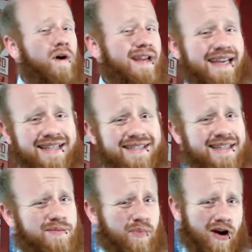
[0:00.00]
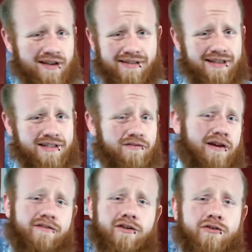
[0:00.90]
What is this process of
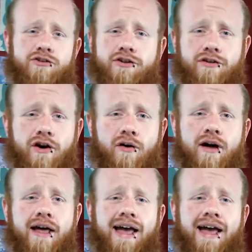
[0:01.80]
evolution though?